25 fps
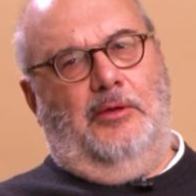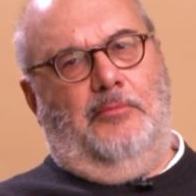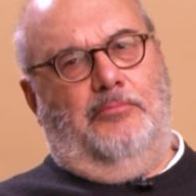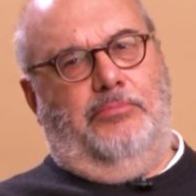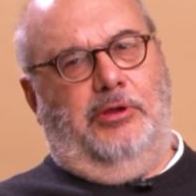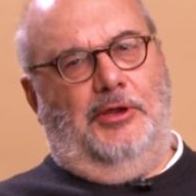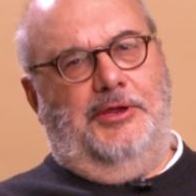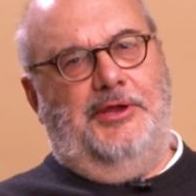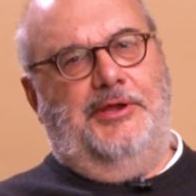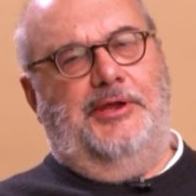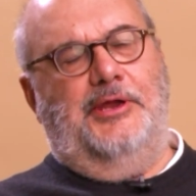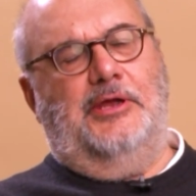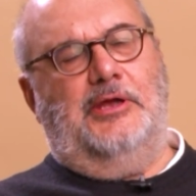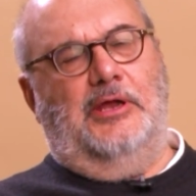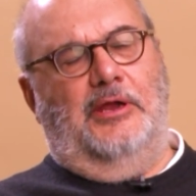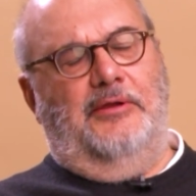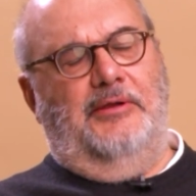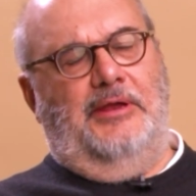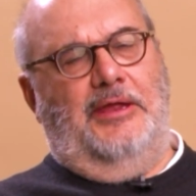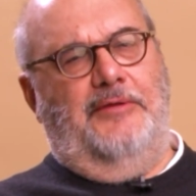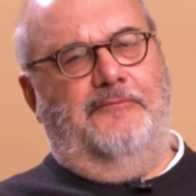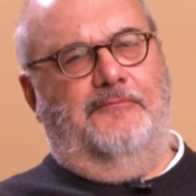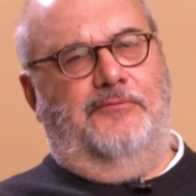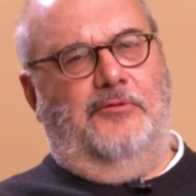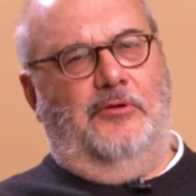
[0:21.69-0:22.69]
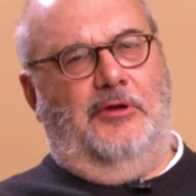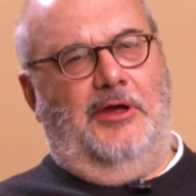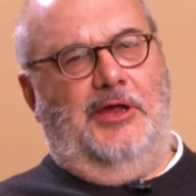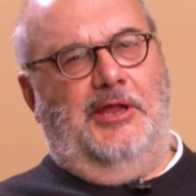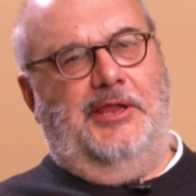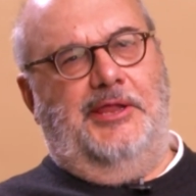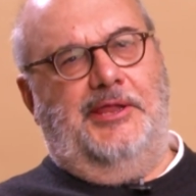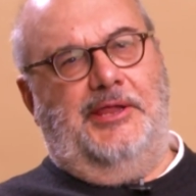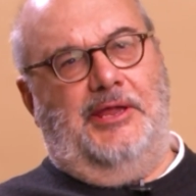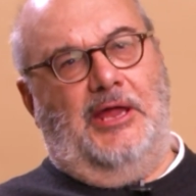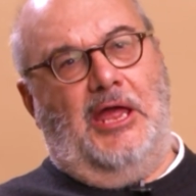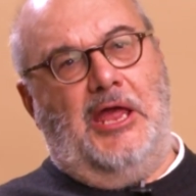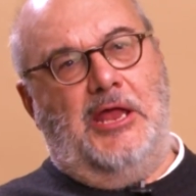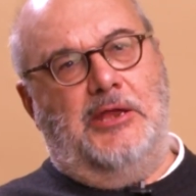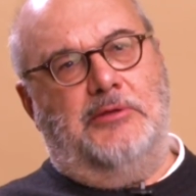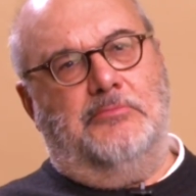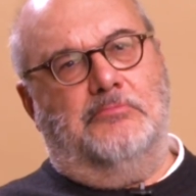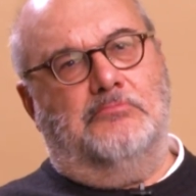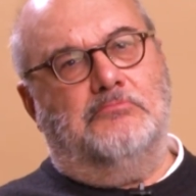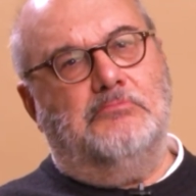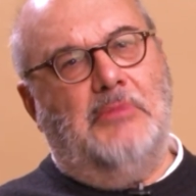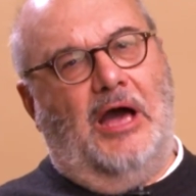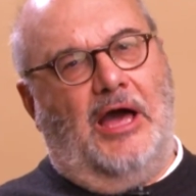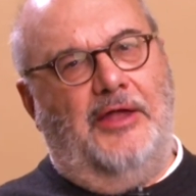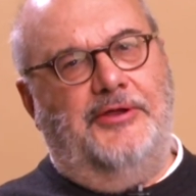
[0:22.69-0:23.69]
political influence and
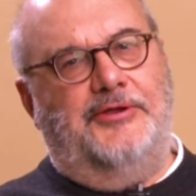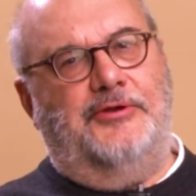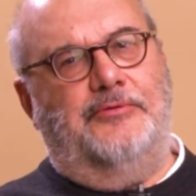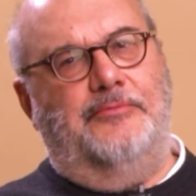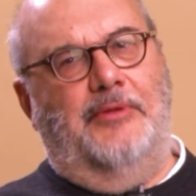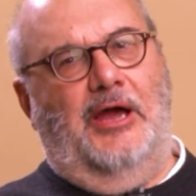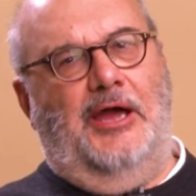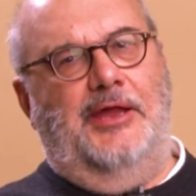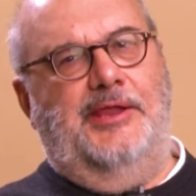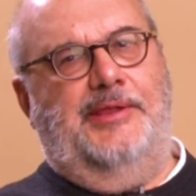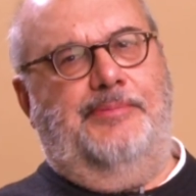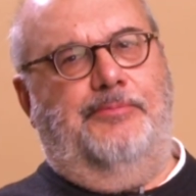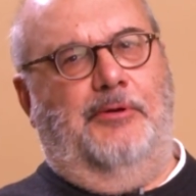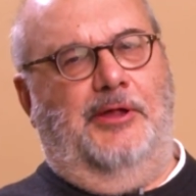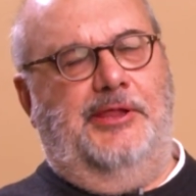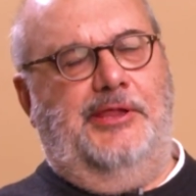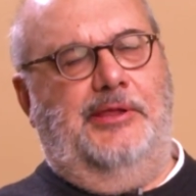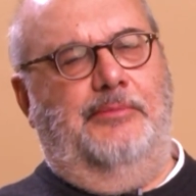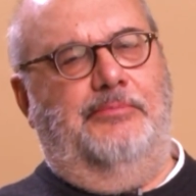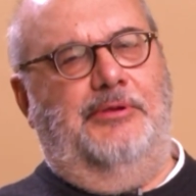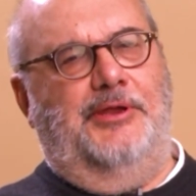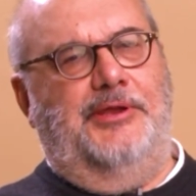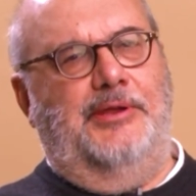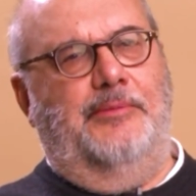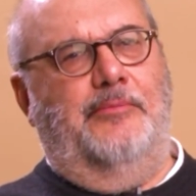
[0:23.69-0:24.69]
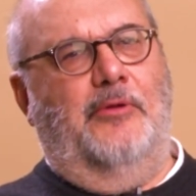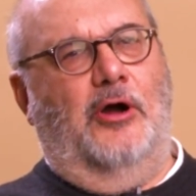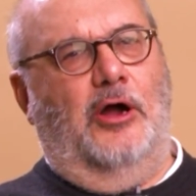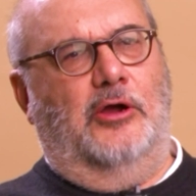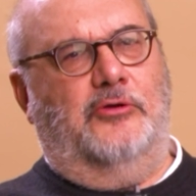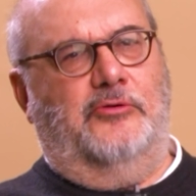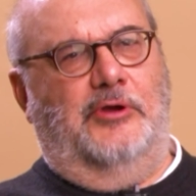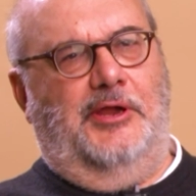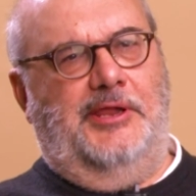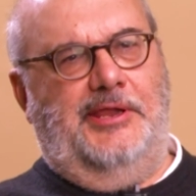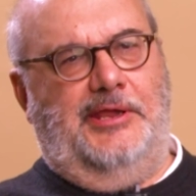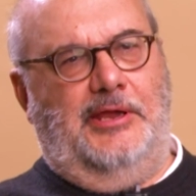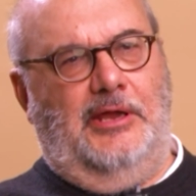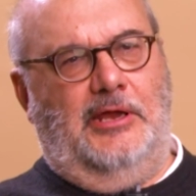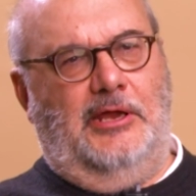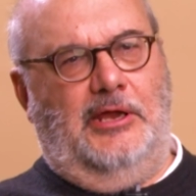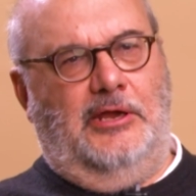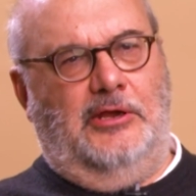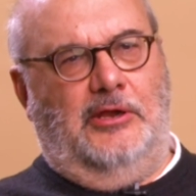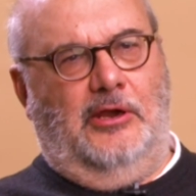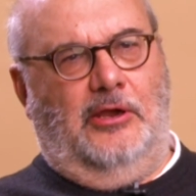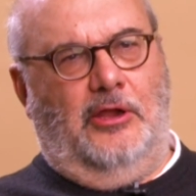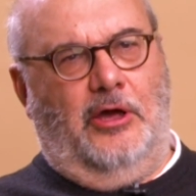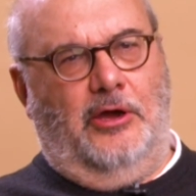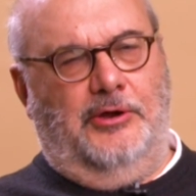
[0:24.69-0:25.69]
undermines possibly democracy
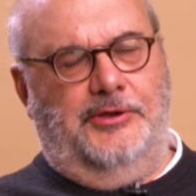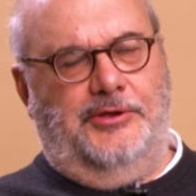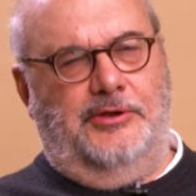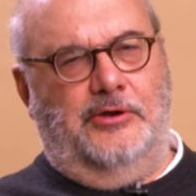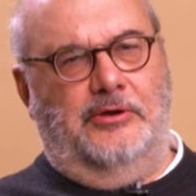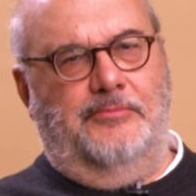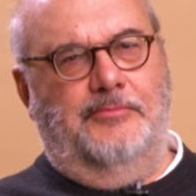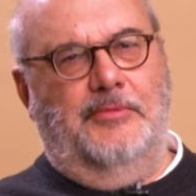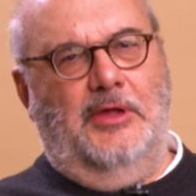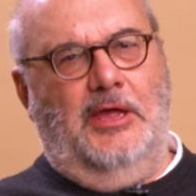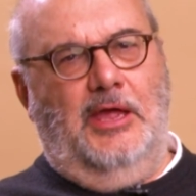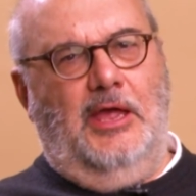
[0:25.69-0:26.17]
in the long term.